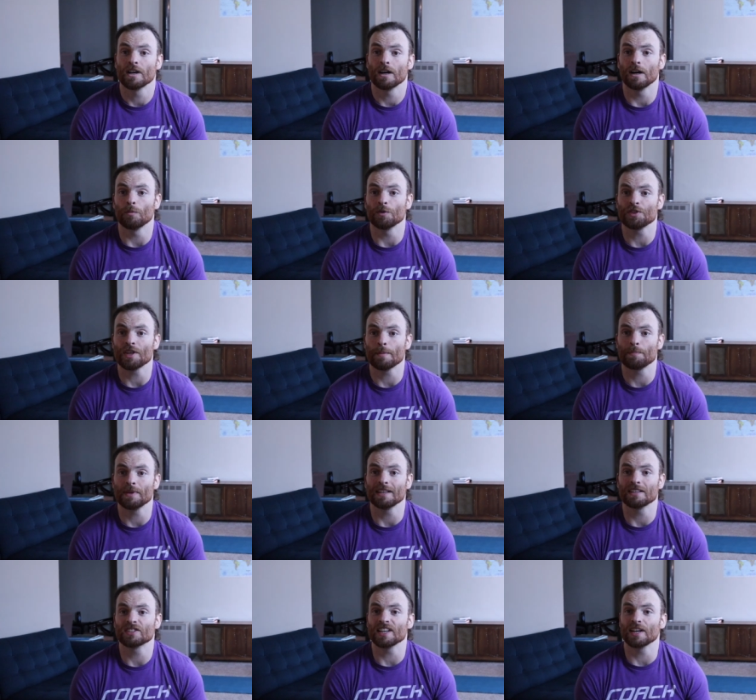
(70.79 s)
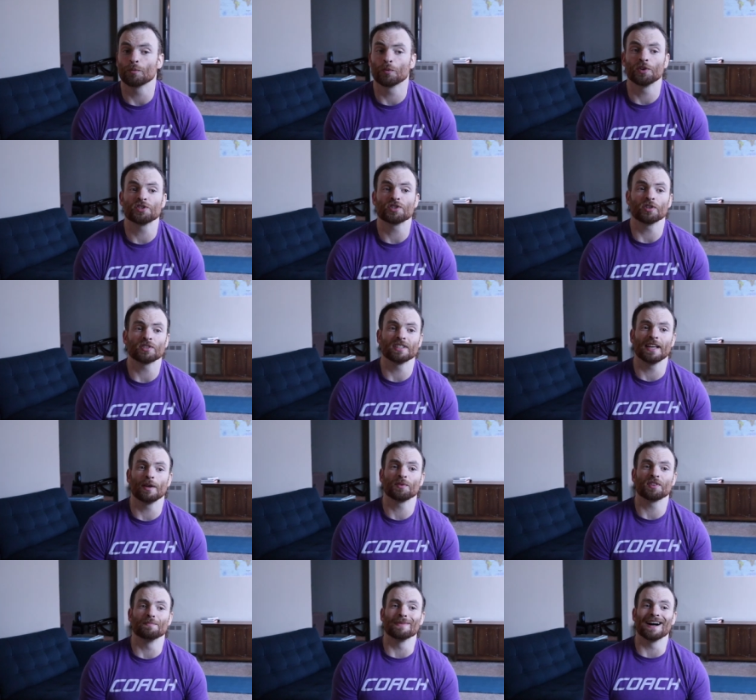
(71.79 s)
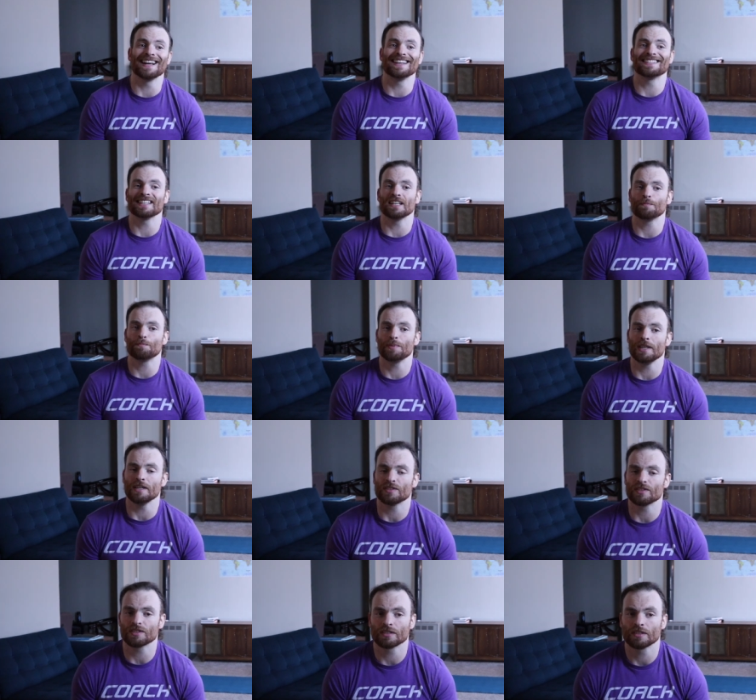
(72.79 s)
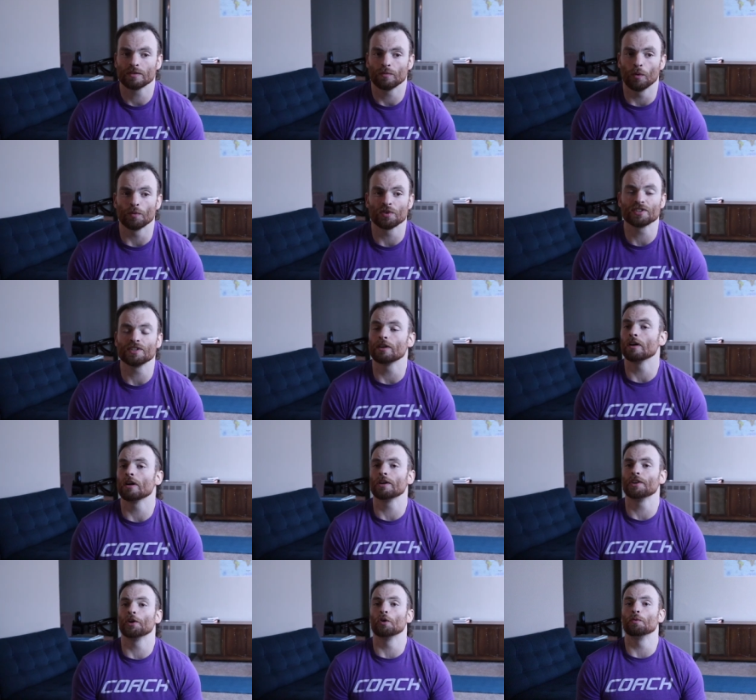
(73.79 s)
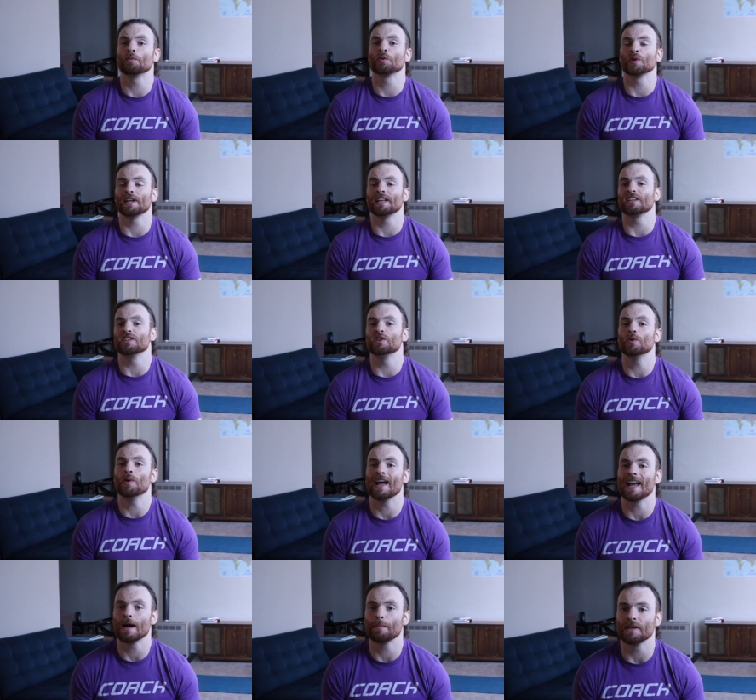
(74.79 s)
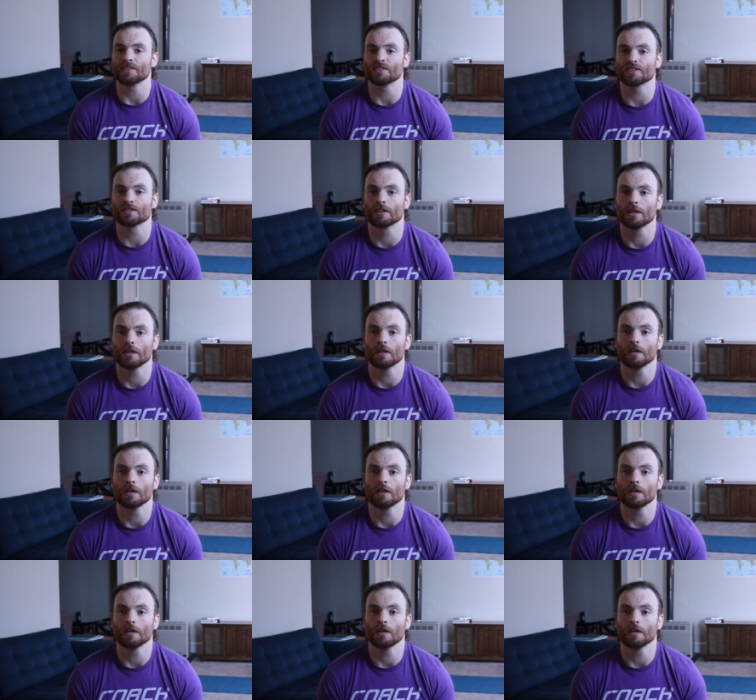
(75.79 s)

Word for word: Uh, with that being said, we're gonna start today with a mindset piece while we're still all at home creating new habits.